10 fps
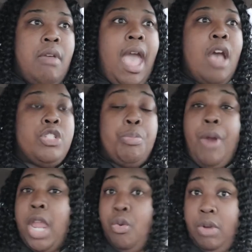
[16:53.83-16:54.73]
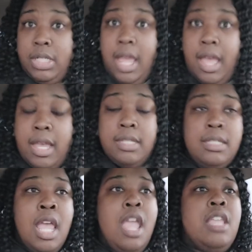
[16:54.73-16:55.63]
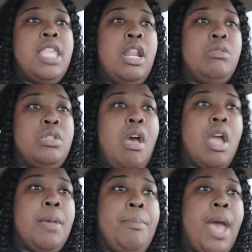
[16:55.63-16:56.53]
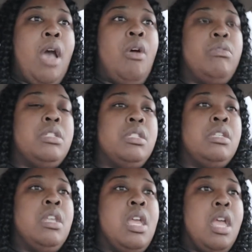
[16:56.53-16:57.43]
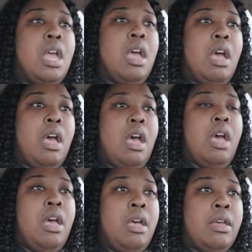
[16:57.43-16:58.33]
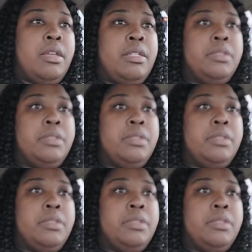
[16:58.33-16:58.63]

how to prioritize. They don't talk about uh,